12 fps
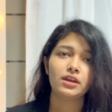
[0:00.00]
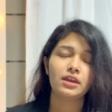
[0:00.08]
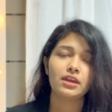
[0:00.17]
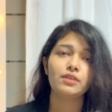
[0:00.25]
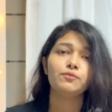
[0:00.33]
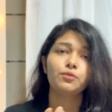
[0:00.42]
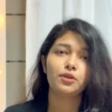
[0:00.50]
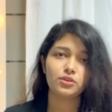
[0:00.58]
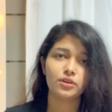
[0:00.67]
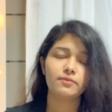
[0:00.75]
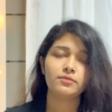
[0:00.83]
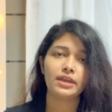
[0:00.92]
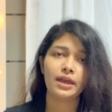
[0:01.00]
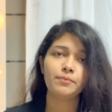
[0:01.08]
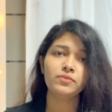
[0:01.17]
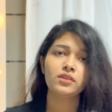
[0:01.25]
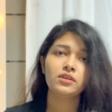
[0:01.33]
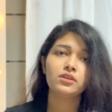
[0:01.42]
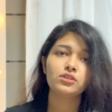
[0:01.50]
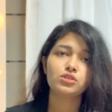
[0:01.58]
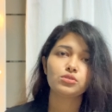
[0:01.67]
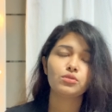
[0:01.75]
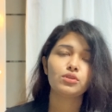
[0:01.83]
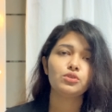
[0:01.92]
in front of them
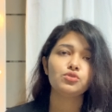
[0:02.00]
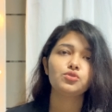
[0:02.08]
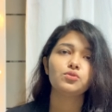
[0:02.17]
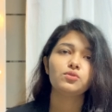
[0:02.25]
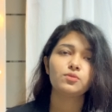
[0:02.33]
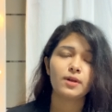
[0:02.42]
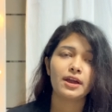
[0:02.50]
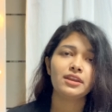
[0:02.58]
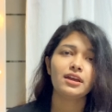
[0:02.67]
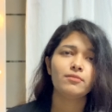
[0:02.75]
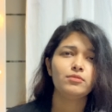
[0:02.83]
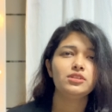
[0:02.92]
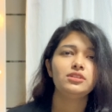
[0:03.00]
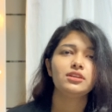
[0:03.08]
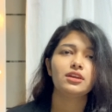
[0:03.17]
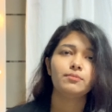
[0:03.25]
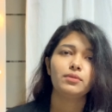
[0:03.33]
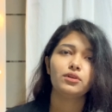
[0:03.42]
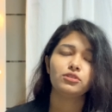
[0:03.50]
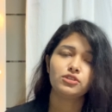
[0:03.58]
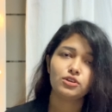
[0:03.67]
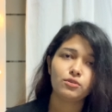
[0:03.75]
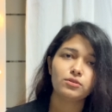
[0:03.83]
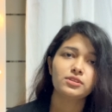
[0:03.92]
so you should write everything about
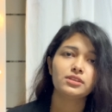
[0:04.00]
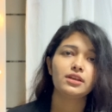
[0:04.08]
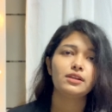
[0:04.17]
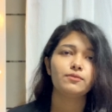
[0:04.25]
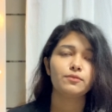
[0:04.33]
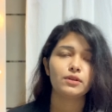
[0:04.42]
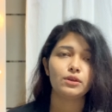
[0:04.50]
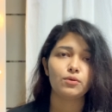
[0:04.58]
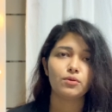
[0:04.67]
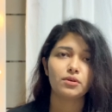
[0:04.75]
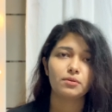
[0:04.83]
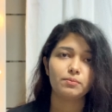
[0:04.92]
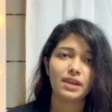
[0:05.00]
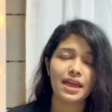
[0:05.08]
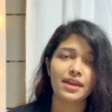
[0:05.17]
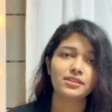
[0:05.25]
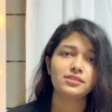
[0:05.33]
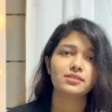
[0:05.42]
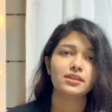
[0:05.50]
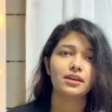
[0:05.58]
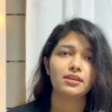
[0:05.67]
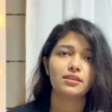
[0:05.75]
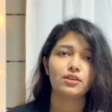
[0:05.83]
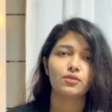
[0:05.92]
yourself your plans
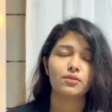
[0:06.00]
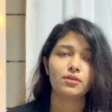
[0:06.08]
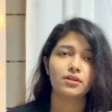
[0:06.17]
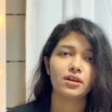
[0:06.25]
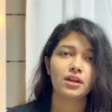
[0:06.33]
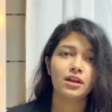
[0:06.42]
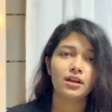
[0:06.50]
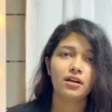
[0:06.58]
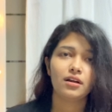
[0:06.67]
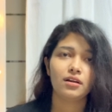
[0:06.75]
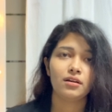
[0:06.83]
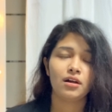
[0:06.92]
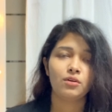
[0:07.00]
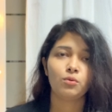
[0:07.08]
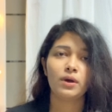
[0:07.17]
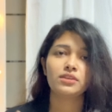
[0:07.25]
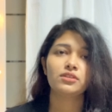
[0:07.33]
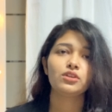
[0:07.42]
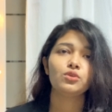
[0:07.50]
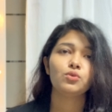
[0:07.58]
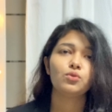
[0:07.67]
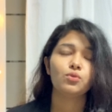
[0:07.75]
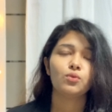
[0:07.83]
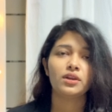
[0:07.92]
and your uh, what
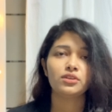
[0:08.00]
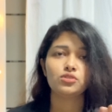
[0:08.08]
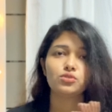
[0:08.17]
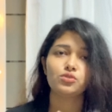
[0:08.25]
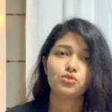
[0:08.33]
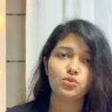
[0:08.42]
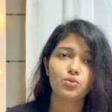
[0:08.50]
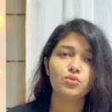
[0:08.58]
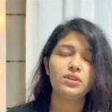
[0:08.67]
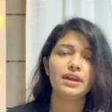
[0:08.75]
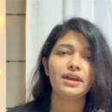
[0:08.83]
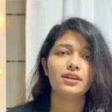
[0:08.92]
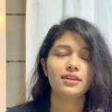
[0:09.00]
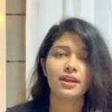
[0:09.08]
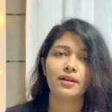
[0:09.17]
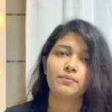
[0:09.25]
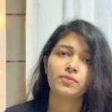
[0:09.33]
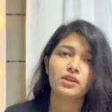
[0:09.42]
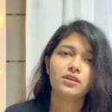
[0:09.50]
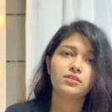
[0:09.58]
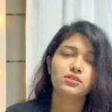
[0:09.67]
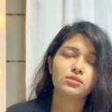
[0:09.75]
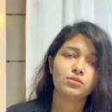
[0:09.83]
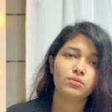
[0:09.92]
you want to do there yeah
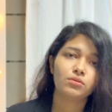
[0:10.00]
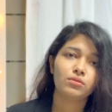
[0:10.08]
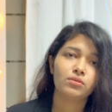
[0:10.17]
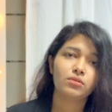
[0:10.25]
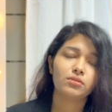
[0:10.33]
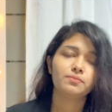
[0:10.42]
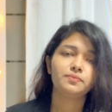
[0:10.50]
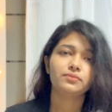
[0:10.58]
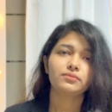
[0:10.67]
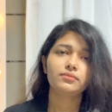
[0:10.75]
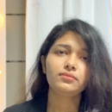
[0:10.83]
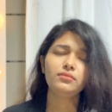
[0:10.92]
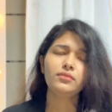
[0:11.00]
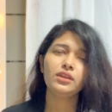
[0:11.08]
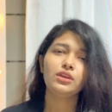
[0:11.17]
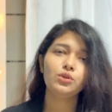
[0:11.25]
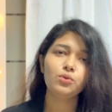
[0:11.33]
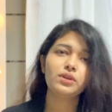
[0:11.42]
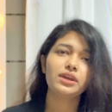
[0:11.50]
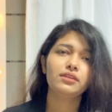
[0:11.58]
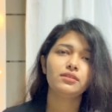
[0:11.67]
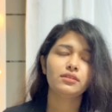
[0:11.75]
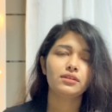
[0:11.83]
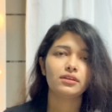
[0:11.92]
so you
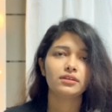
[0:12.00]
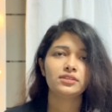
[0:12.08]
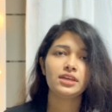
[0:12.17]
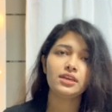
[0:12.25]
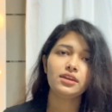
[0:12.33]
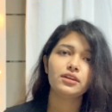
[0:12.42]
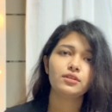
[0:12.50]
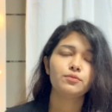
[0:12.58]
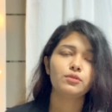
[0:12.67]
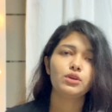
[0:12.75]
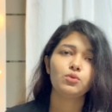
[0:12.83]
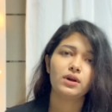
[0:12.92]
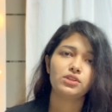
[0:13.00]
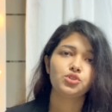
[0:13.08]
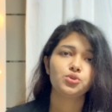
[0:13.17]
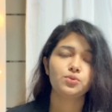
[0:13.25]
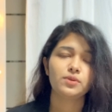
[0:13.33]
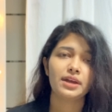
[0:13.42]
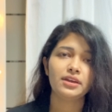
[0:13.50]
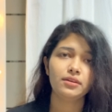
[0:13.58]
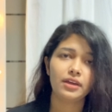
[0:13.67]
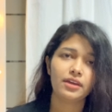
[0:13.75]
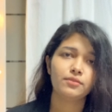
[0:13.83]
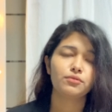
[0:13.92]
can think carefully what to write
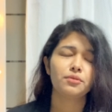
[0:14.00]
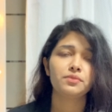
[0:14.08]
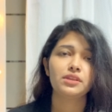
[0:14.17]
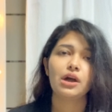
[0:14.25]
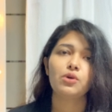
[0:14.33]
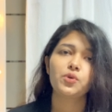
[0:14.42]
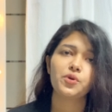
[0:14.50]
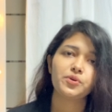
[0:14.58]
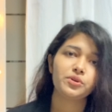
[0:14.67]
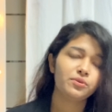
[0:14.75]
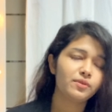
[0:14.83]
and from now you, you